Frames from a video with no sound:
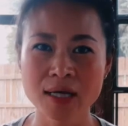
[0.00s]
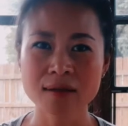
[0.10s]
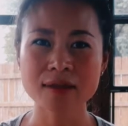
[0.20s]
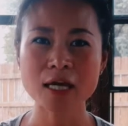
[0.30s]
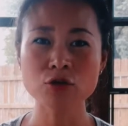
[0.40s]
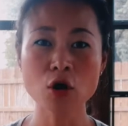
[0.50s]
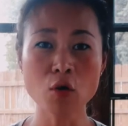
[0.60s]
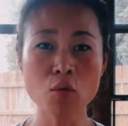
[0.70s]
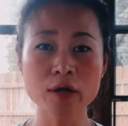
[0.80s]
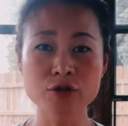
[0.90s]
They know
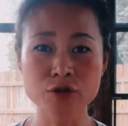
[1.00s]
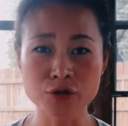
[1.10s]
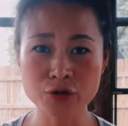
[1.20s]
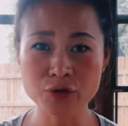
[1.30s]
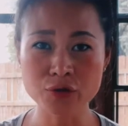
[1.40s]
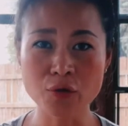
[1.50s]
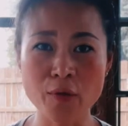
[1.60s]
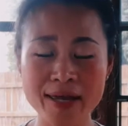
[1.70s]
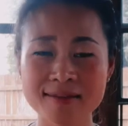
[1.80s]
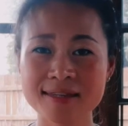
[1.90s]
what to do
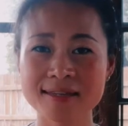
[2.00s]
when